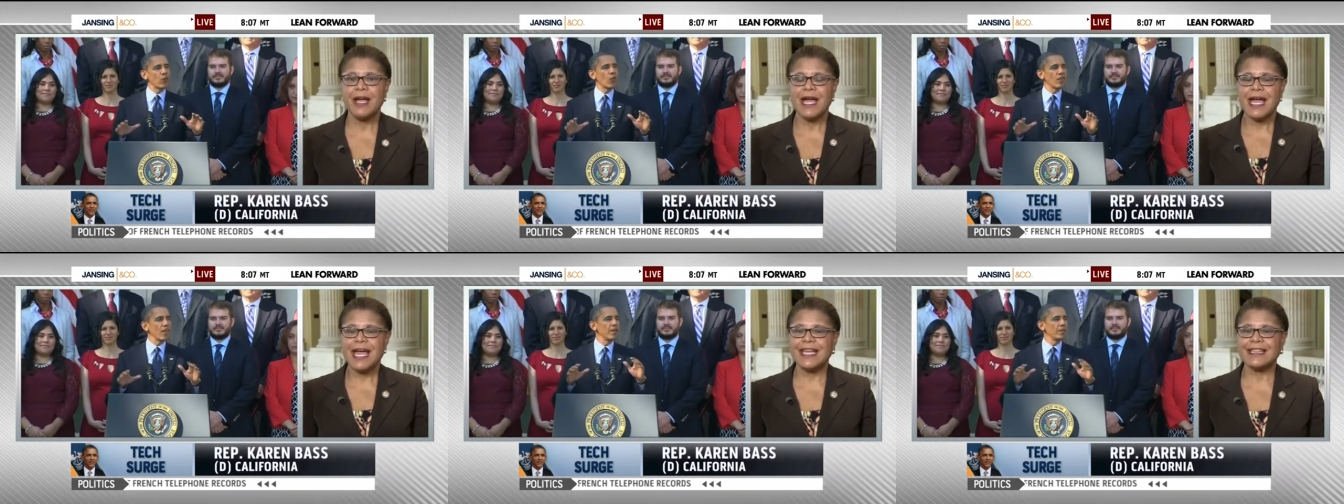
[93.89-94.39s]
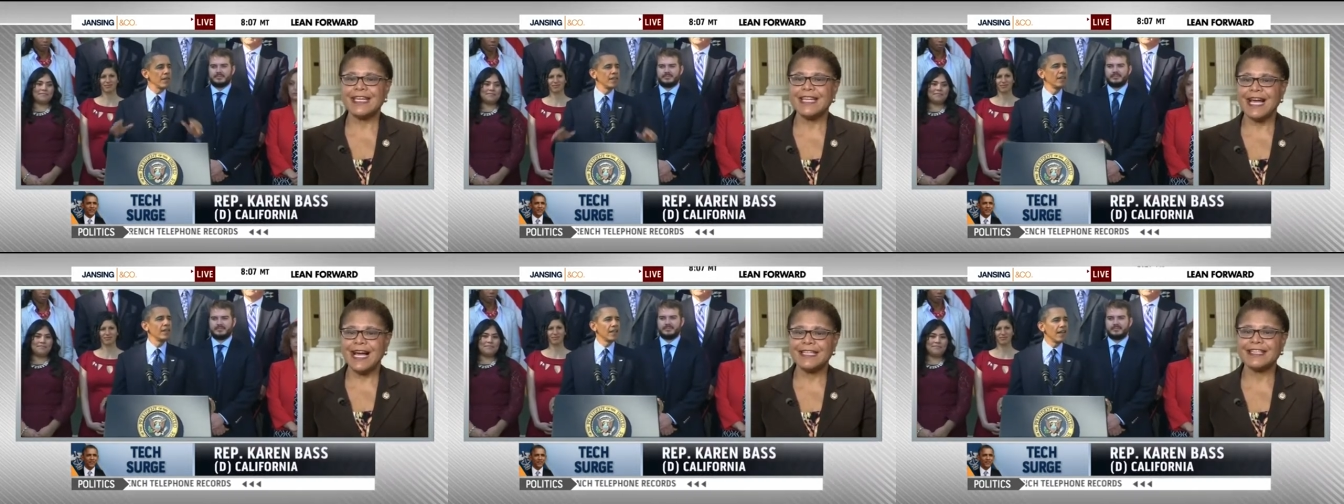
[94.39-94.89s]
And then
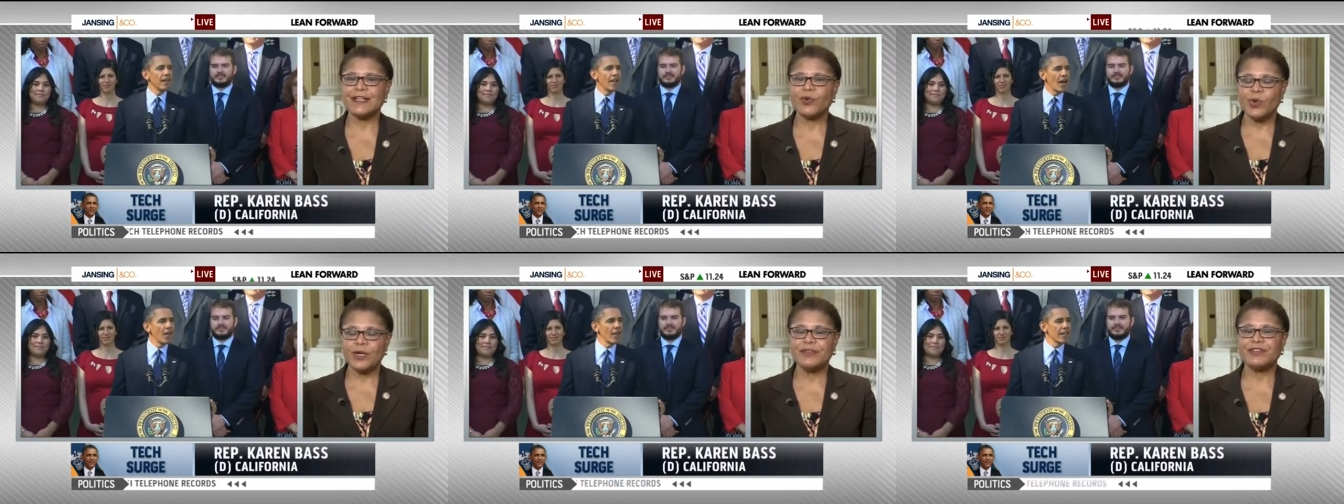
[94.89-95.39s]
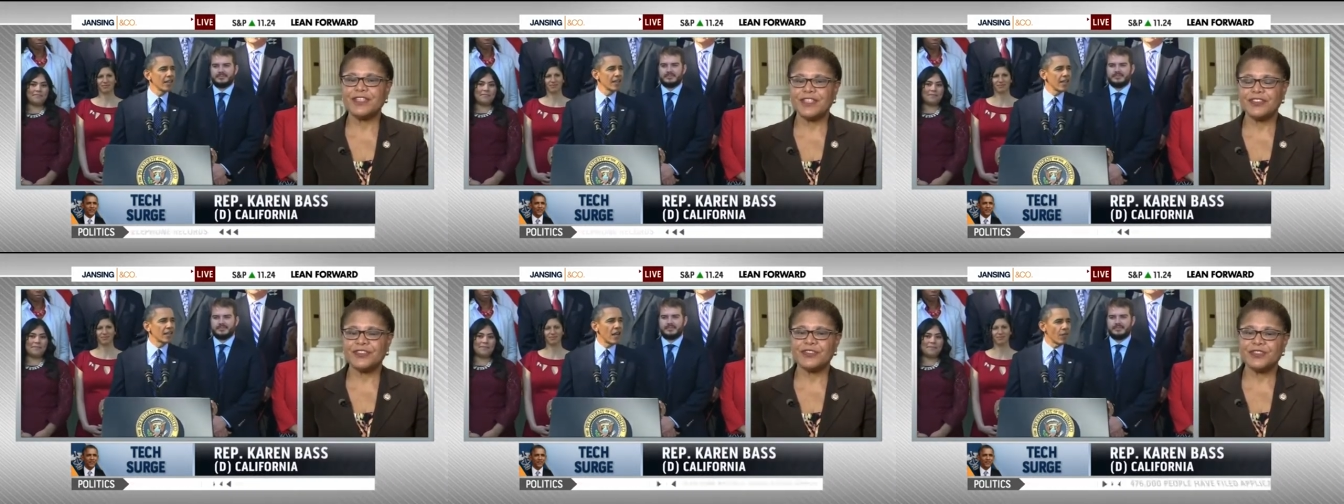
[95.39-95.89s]
I think one of the
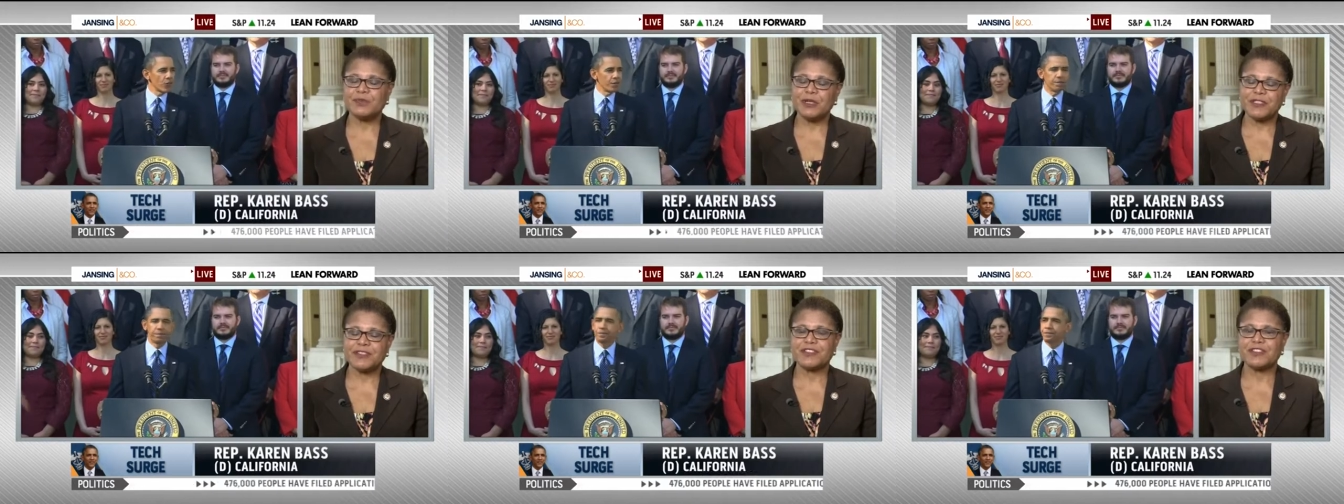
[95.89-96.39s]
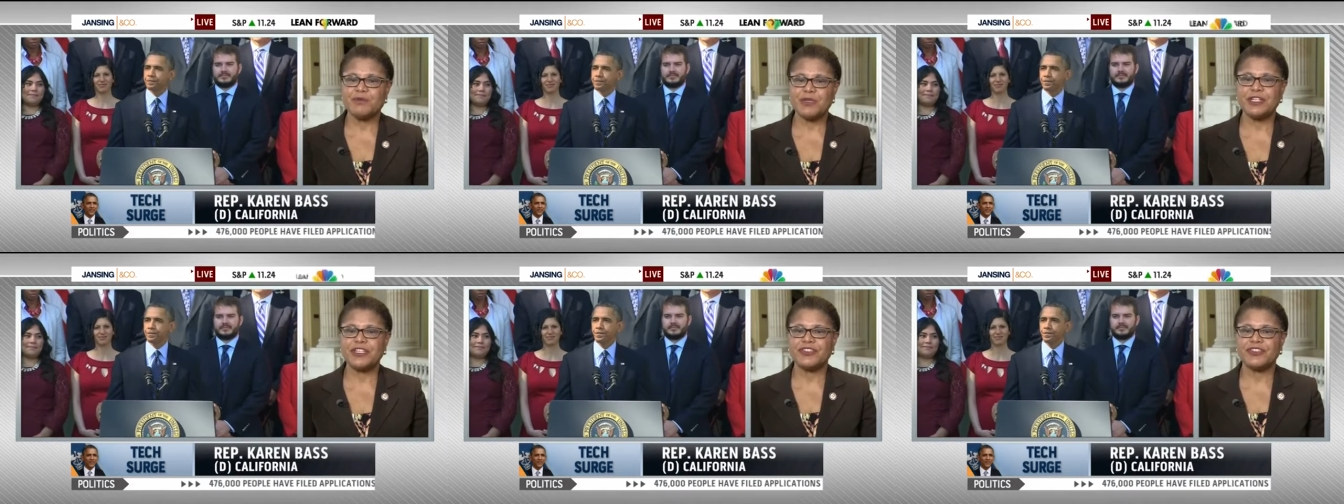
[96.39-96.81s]
issues, because this has been an issue